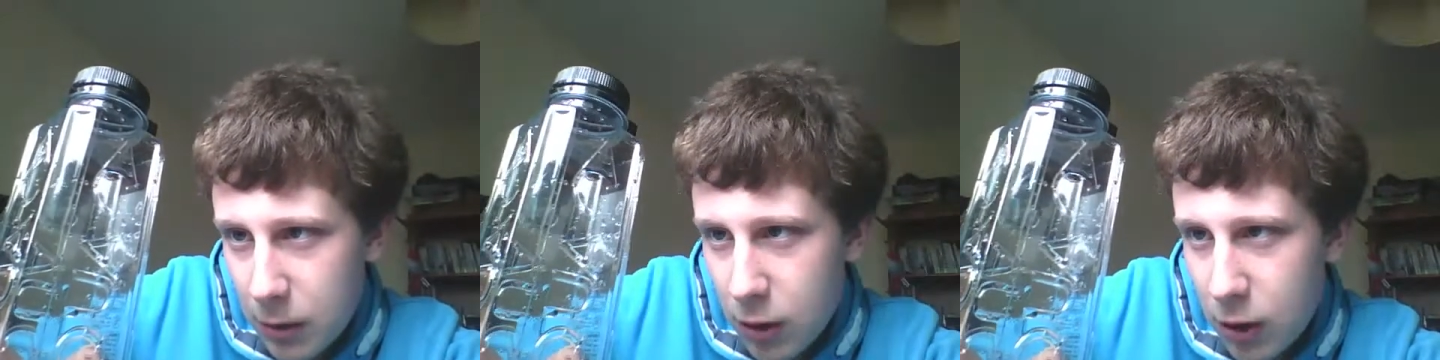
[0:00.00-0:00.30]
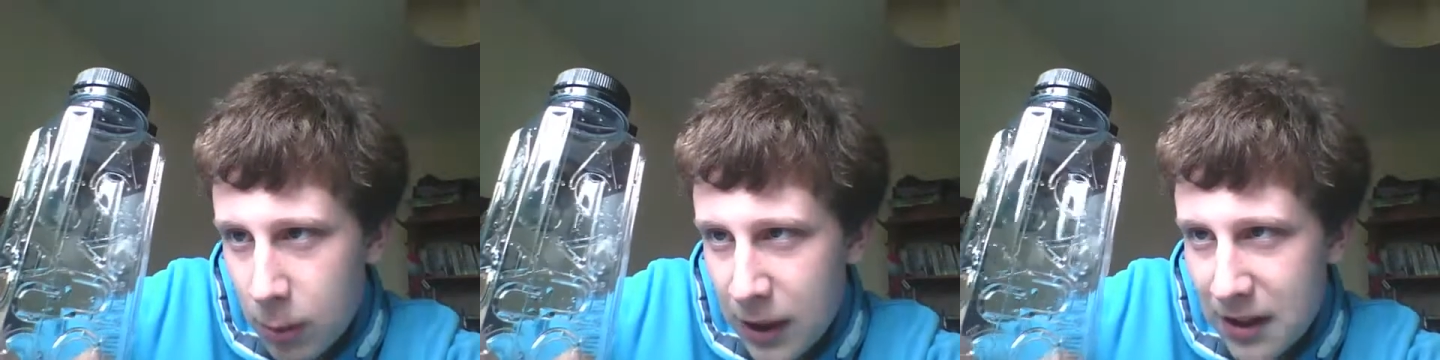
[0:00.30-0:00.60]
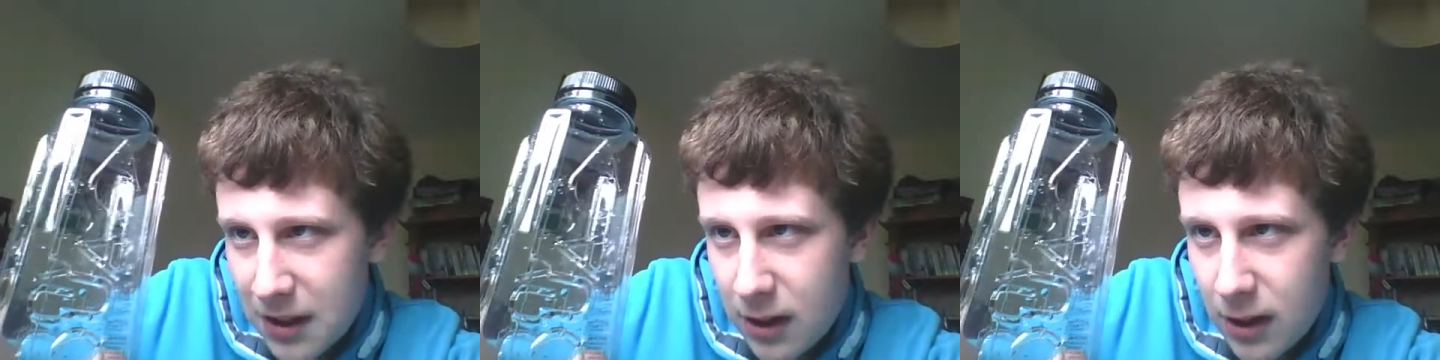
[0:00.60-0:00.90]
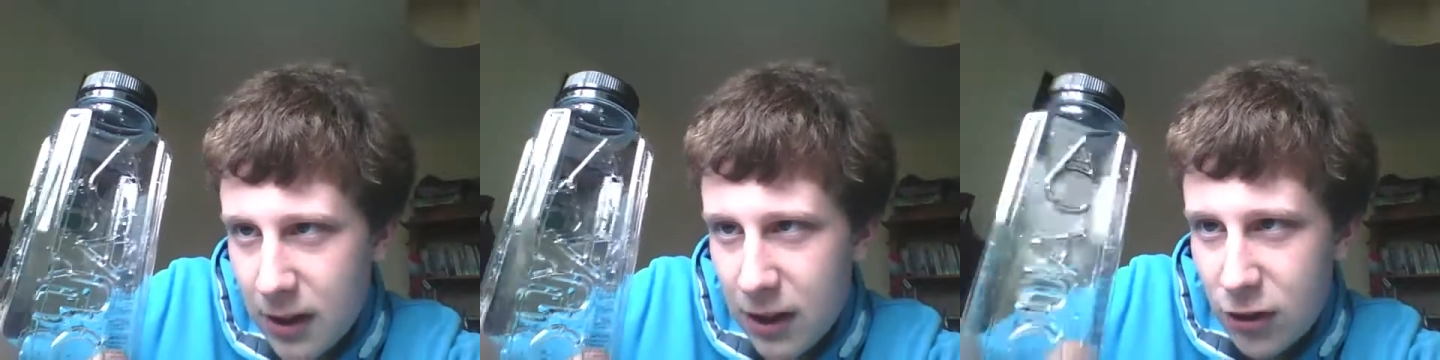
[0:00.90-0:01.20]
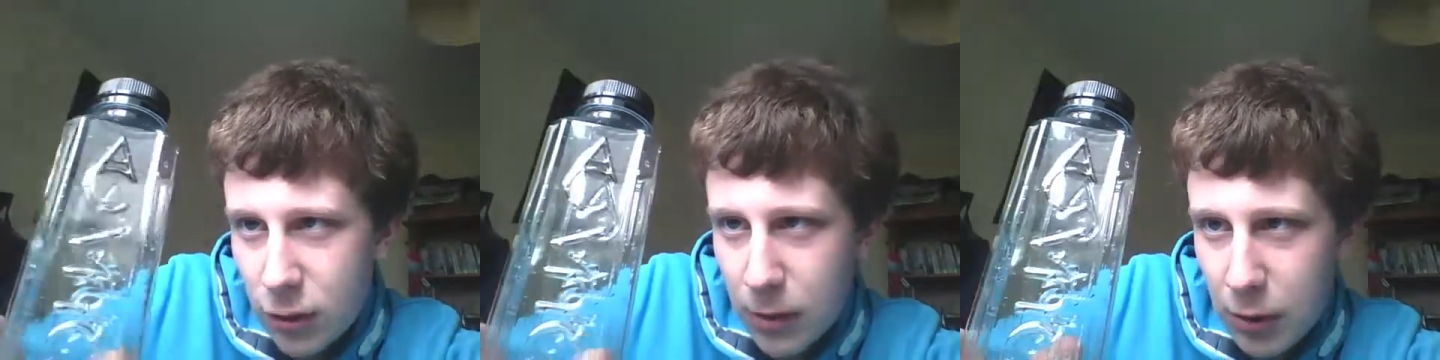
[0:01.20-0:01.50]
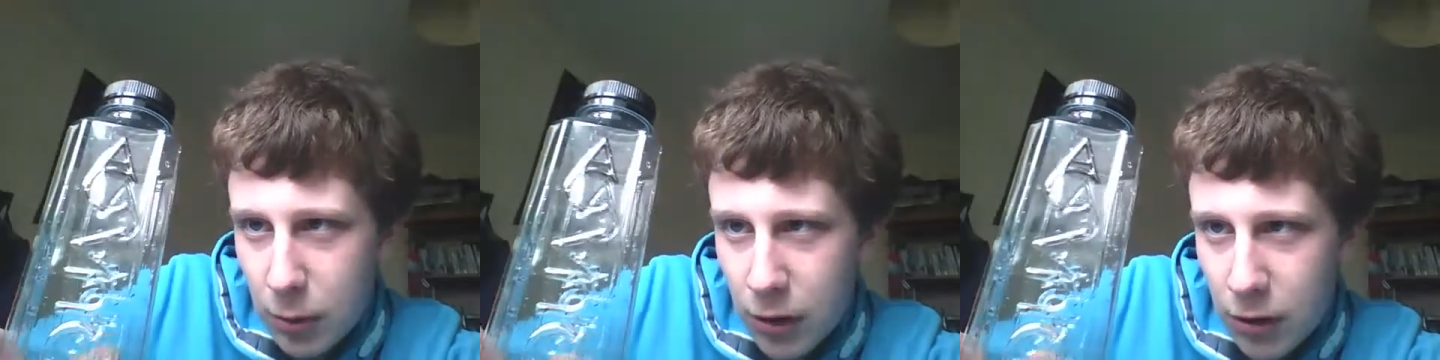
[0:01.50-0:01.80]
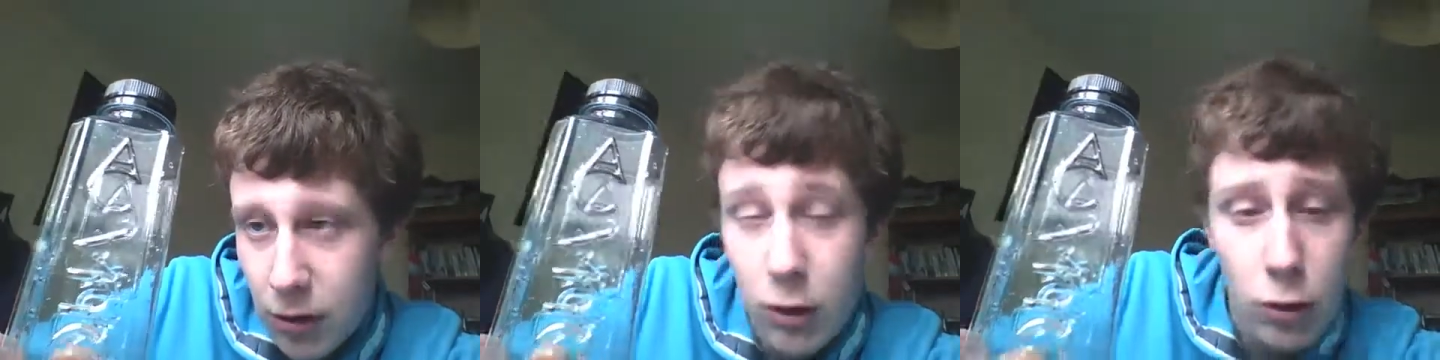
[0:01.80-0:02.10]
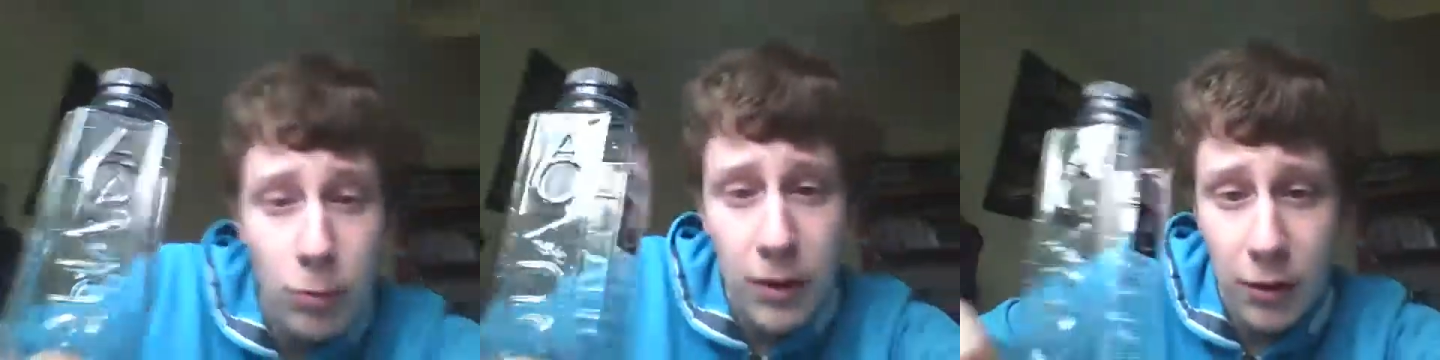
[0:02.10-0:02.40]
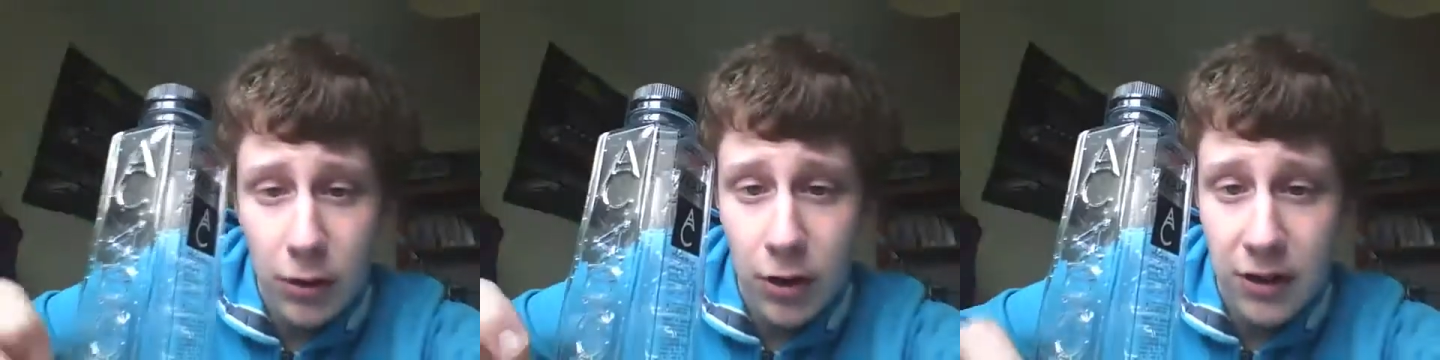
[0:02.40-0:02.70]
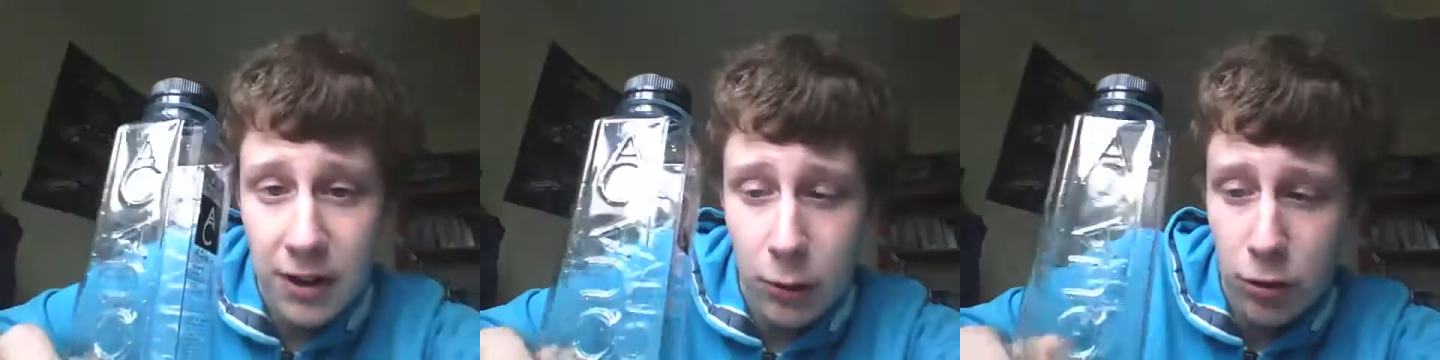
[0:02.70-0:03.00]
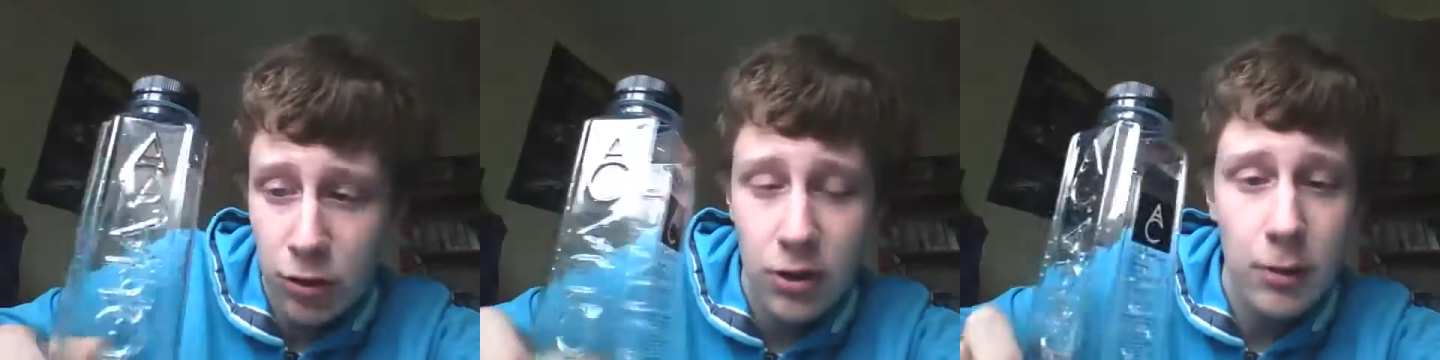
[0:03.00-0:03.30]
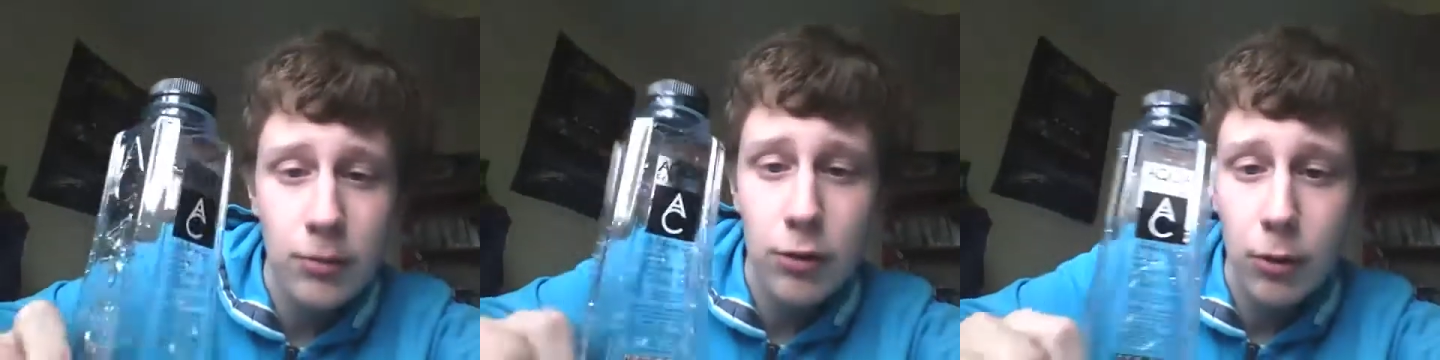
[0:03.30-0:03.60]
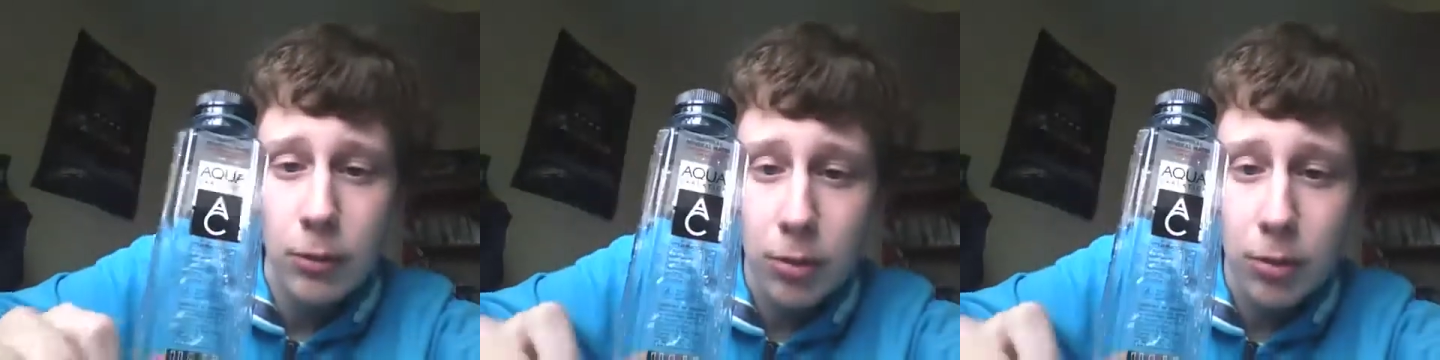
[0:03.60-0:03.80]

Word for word: Carpatica natural mineral water, no mineral content, no sodium, from